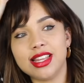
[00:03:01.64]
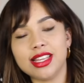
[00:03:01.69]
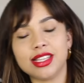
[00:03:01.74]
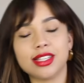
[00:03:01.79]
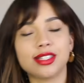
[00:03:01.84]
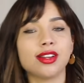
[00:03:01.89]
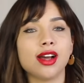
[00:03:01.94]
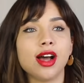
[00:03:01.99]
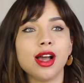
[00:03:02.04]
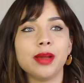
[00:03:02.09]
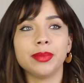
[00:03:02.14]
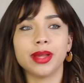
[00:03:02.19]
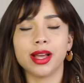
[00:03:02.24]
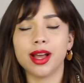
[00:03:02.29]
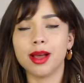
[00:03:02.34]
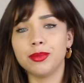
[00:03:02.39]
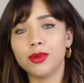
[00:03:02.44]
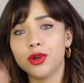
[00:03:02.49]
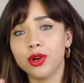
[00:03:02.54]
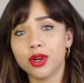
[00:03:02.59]
this time,
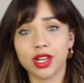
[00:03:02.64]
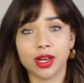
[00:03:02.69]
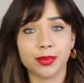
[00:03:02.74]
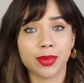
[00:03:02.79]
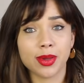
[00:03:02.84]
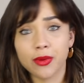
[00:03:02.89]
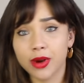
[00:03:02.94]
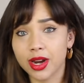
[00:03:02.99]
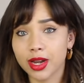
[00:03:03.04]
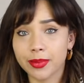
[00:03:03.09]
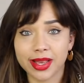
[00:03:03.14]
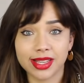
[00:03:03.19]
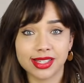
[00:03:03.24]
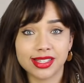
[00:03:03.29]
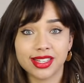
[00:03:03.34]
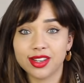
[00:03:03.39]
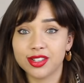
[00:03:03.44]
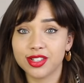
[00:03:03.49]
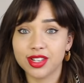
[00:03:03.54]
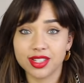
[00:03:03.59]
like, I'm not going to be worried about
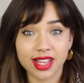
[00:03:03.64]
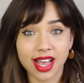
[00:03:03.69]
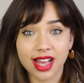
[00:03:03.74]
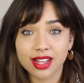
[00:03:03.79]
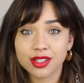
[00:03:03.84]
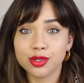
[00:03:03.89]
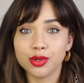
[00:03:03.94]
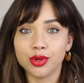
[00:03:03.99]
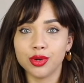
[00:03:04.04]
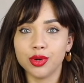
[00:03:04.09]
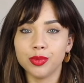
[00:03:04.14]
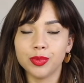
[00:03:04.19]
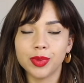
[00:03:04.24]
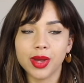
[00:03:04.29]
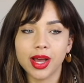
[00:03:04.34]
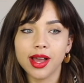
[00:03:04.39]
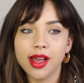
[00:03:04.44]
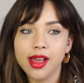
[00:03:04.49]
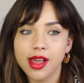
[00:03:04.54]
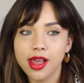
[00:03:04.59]
stitches at all.
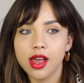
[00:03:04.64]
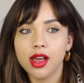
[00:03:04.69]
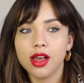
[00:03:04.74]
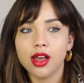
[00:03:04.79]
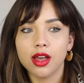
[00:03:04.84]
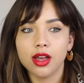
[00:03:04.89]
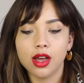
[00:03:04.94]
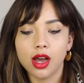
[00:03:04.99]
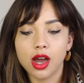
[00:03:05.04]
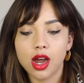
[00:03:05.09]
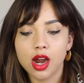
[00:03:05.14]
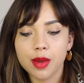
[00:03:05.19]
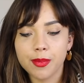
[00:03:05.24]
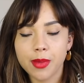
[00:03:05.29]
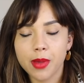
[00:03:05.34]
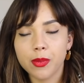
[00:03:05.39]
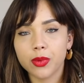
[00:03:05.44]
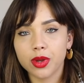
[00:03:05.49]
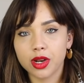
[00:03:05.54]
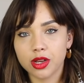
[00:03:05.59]
But I
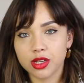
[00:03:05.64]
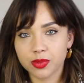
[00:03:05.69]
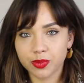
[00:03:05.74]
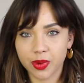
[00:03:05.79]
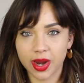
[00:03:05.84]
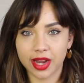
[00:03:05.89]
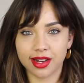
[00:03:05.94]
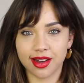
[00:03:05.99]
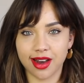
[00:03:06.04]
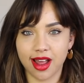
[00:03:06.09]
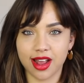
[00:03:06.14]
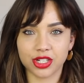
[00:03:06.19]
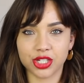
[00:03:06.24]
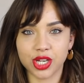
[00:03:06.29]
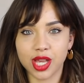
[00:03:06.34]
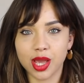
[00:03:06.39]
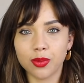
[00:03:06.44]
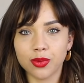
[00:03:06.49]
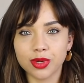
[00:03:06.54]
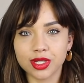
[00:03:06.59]
remember when I was pregnant,
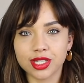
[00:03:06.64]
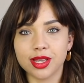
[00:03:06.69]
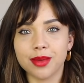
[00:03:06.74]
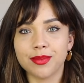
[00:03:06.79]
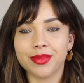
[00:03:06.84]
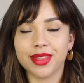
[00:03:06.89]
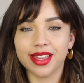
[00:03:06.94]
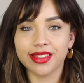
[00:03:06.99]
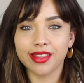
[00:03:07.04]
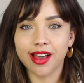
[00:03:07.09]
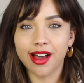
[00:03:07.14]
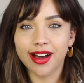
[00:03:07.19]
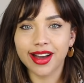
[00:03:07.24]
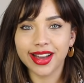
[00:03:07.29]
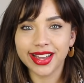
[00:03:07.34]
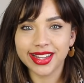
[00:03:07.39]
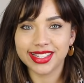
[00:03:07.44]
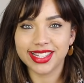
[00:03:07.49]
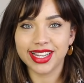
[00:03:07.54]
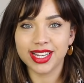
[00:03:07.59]
actually, it was something that
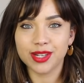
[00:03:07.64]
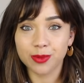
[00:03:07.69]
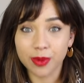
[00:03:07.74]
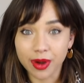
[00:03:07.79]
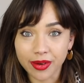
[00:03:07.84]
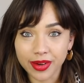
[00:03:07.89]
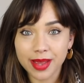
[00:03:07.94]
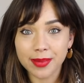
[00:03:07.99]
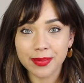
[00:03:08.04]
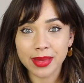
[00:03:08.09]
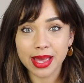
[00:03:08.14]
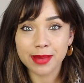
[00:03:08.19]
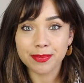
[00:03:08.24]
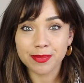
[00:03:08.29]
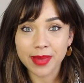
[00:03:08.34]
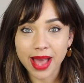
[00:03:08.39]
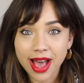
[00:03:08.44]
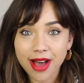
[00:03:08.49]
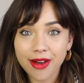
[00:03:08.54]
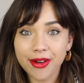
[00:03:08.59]
I did worry a bit
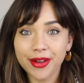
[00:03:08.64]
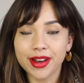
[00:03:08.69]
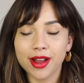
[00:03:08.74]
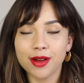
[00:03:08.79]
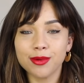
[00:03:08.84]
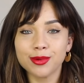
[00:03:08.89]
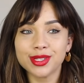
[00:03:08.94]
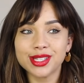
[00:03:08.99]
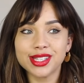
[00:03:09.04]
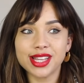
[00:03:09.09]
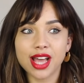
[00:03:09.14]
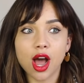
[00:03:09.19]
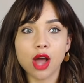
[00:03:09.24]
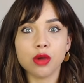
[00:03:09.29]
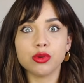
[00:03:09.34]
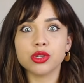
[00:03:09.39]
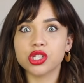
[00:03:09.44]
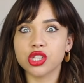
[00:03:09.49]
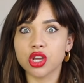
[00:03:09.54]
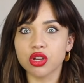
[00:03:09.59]
about, and I was
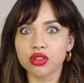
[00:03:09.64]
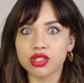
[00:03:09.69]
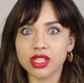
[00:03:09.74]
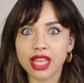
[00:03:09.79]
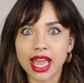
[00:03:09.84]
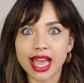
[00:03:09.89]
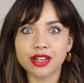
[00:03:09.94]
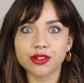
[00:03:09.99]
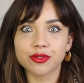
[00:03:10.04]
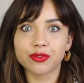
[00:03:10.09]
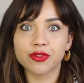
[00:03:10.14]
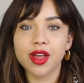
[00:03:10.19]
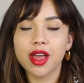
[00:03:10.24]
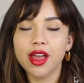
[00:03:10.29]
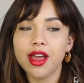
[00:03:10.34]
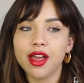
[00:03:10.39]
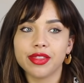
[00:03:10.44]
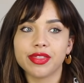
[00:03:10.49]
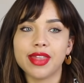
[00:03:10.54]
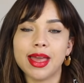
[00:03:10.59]
I was so scared of
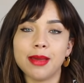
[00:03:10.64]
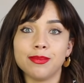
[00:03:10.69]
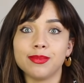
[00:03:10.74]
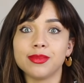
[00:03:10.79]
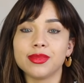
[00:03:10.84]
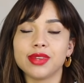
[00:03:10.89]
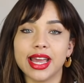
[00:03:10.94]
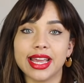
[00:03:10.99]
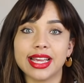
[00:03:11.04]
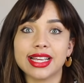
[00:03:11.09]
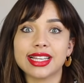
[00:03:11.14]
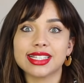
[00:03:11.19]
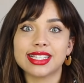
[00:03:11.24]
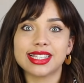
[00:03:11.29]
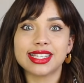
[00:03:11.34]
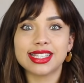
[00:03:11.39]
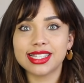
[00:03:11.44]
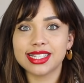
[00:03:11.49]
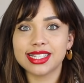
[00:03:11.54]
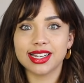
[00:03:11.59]
them like
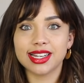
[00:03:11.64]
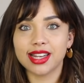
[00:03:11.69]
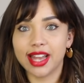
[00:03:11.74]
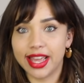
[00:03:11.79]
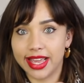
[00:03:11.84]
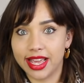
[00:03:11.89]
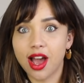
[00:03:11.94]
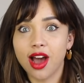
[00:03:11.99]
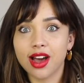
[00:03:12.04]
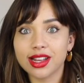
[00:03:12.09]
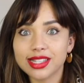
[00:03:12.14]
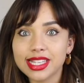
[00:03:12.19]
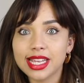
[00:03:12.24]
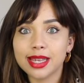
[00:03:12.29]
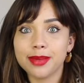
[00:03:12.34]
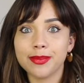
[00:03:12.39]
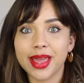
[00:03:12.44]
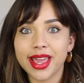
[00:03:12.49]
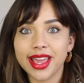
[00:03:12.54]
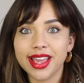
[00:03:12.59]
like
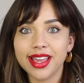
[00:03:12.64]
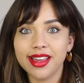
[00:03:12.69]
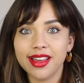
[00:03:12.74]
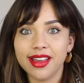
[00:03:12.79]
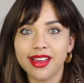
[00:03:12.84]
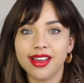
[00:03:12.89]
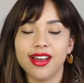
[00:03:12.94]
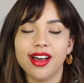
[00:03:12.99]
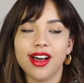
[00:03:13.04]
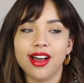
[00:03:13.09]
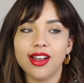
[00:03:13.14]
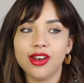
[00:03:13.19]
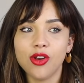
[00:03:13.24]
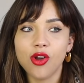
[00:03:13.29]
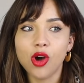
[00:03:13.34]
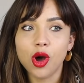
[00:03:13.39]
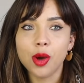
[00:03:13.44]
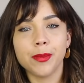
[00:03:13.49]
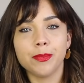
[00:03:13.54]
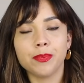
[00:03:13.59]
cutting me a
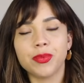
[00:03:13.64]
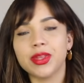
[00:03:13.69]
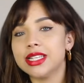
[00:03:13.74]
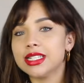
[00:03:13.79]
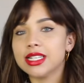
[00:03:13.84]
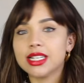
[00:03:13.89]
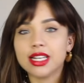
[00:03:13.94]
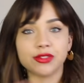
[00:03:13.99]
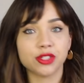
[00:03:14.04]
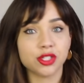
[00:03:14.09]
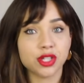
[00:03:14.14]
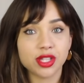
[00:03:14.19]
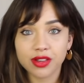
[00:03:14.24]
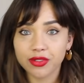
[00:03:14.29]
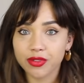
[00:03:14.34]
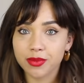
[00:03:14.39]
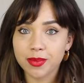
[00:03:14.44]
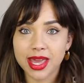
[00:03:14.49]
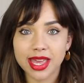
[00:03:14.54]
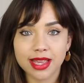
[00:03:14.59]
lot. Um, but they didn't have to do
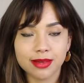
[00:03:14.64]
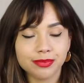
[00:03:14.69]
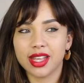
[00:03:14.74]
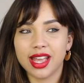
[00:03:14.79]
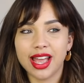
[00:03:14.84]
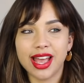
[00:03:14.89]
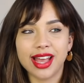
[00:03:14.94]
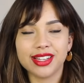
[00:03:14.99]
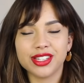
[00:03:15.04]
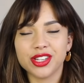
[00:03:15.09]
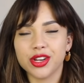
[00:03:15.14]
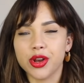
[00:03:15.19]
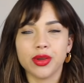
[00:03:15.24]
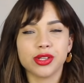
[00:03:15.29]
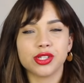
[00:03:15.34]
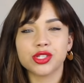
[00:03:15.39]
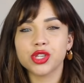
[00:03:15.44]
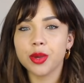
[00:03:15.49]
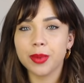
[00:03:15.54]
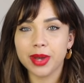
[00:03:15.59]
that for me. And you
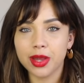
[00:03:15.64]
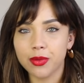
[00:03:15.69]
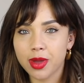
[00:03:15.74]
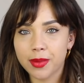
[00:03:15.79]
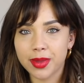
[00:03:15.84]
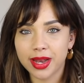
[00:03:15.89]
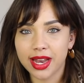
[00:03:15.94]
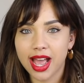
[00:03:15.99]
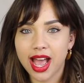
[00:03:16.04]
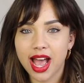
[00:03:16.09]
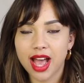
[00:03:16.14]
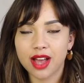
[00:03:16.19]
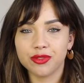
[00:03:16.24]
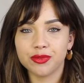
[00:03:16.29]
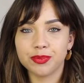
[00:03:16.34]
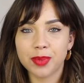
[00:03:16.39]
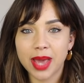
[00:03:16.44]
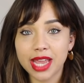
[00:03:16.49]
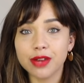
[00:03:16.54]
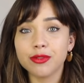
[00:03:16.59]
know, so many women have
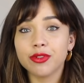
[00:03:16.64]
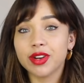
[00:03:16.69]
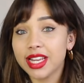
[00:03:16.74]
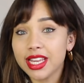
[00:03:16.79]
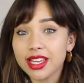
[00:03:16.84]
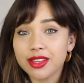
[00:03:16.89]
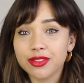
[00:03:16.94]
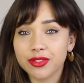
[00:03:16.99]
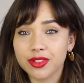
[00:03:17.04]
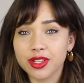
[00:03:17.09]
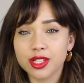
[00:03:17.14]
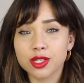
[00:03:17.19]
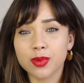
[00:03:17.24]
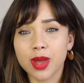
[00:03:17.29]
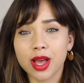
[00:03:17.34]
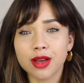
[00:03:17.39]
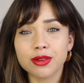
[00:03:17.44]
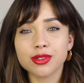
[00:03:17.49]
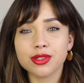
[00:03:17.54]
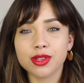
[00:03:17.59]
pain relief as
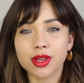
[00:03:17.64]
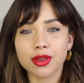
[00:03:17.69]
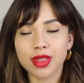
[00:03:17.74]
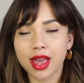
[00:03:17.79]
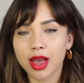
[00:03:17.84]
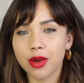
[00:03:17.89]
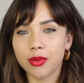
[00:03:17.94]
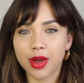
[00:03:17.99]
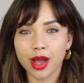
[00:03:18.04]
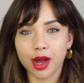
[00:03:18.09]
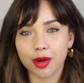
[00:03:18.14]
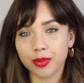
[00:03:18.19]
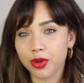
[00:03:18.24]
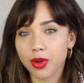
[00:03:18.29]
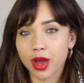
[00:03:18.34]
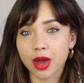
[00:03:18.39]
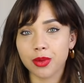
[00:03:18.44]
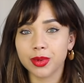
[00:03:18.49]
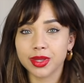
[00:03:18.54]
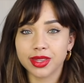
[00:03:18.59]
well, so that will help
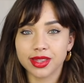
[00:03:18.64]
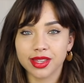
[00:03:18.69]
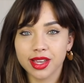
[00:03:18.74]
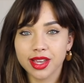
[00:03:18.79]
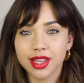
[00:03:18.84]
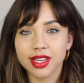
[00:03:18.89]
you out with